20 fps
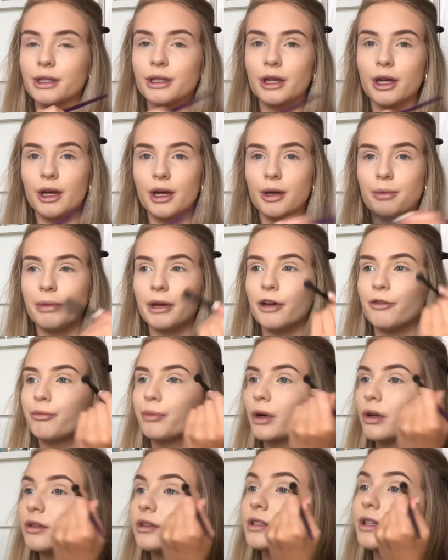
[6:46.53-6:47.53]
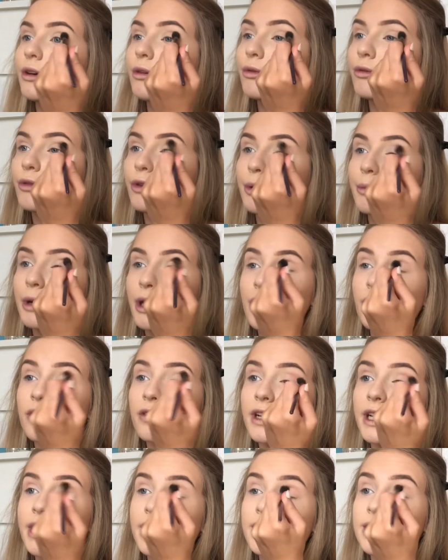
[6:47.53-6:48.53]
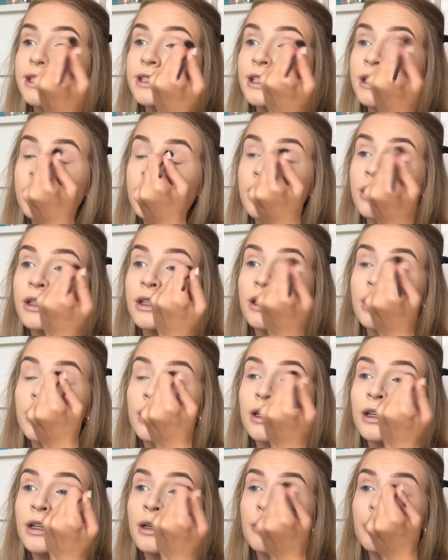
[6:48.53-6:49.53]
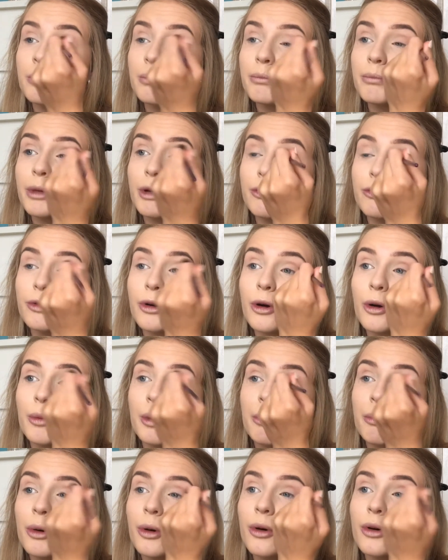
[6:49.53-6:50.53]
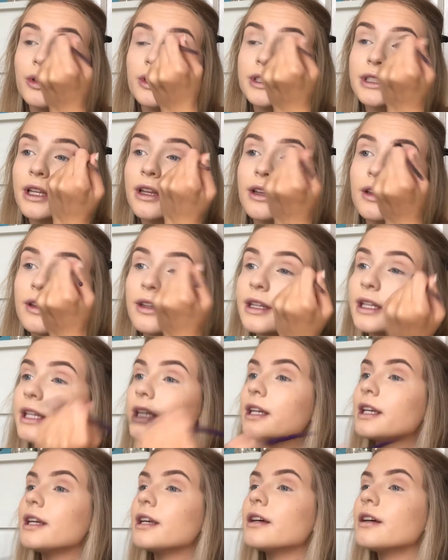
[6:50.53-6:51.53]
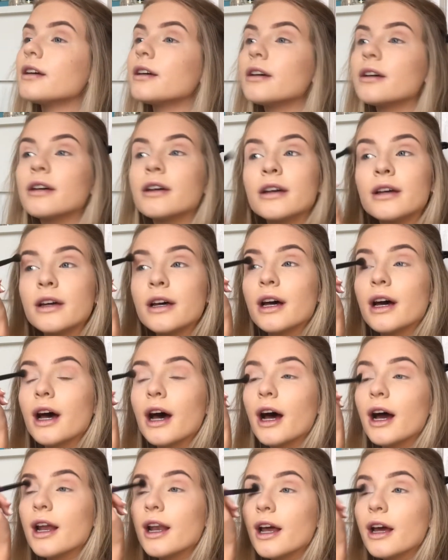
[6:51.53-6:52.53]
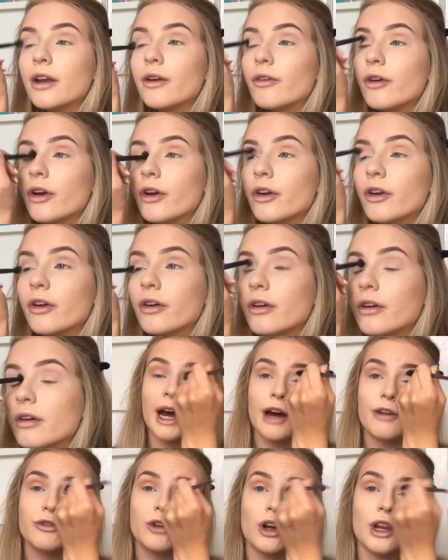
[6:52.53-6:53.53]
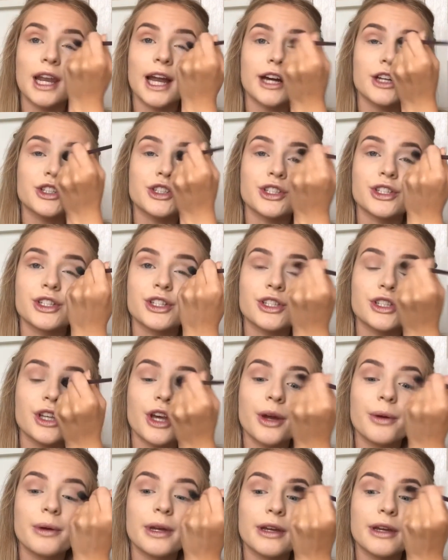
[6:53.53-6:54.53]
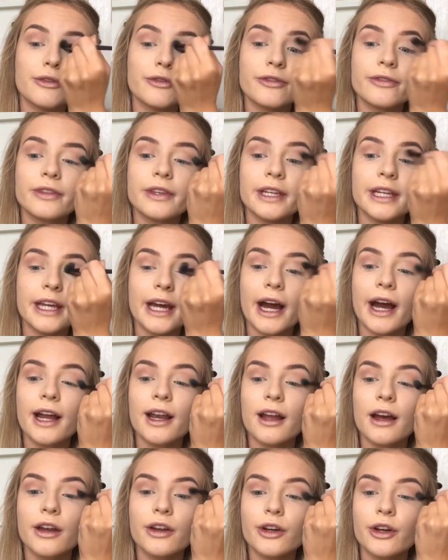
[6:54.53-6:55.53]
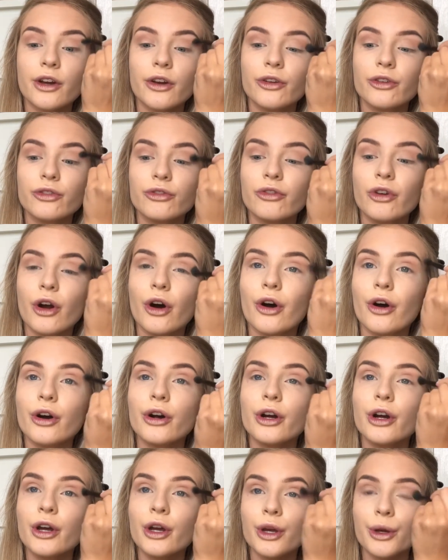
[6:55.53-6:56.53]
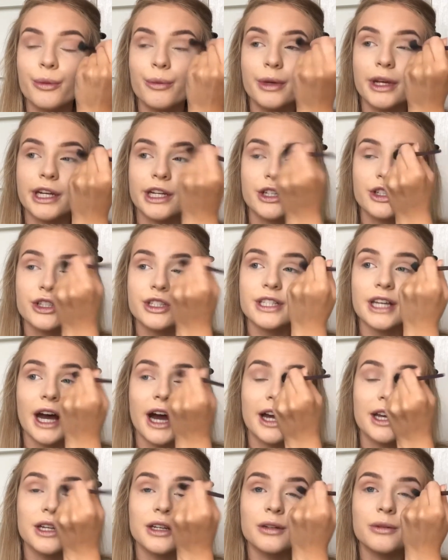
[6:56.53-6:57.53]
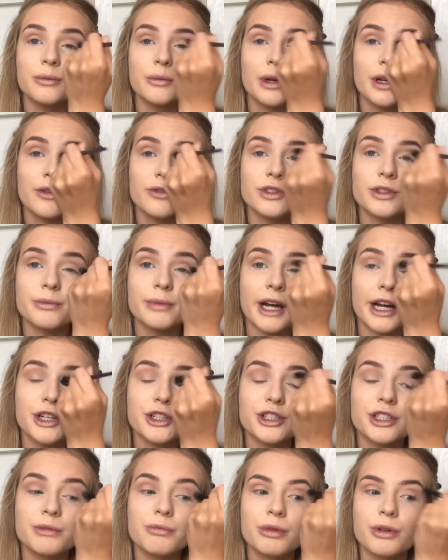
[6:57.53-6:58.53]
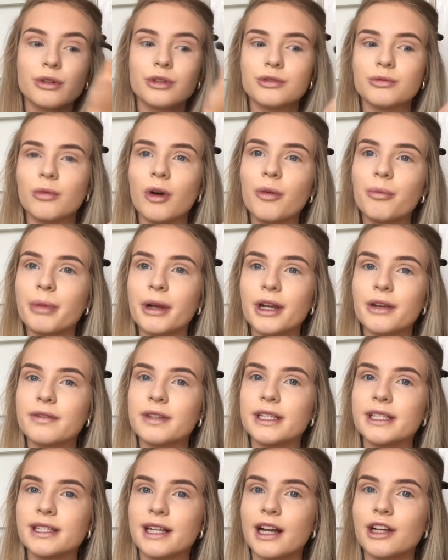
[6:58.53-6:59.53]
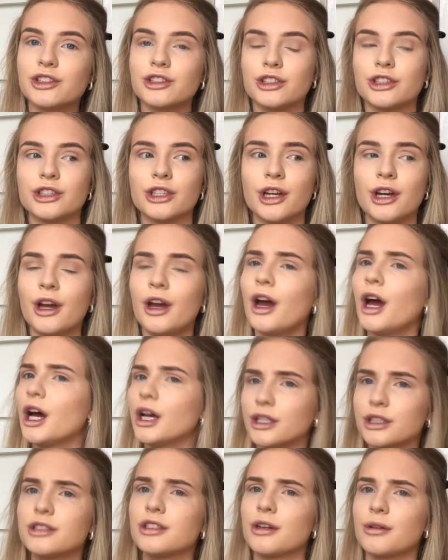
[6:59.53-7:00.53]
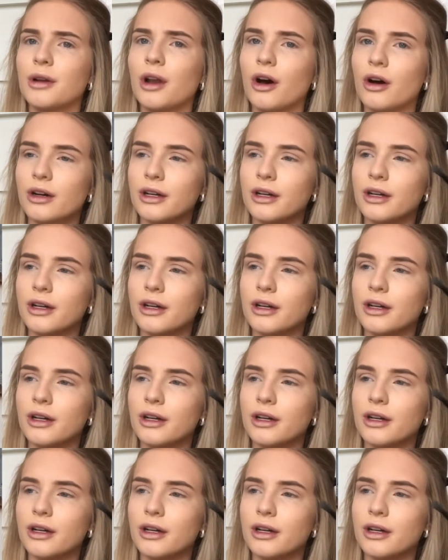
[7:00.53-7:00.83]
a bit of bronzer through my crease before we put the eyeliner on. I have got lashes, so if the eyeliner goes wrong, we can just hide it with some lashes because one pair of these lashes are so long.